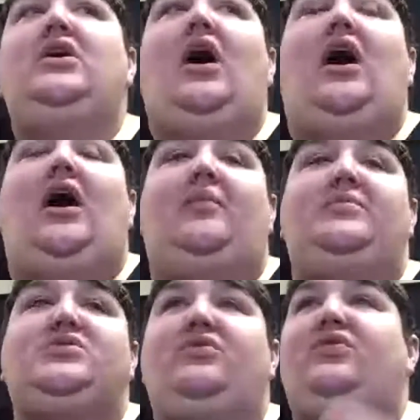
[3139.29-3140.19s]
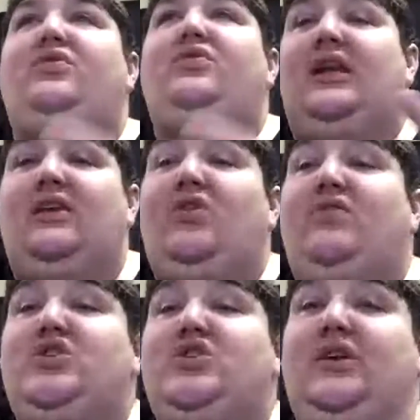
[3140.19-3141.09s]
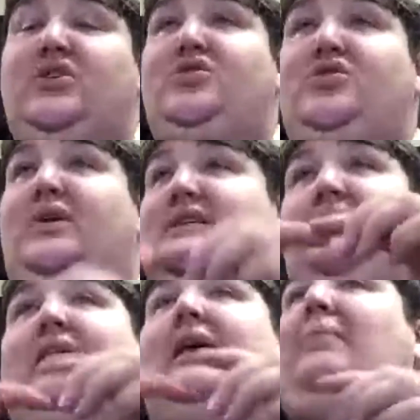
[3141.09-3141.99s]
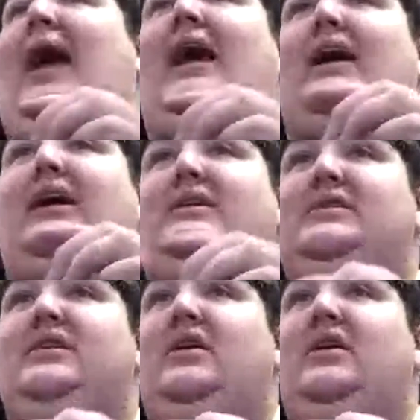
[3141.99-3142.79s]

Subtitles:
And if you have a child who's doing something like PECs,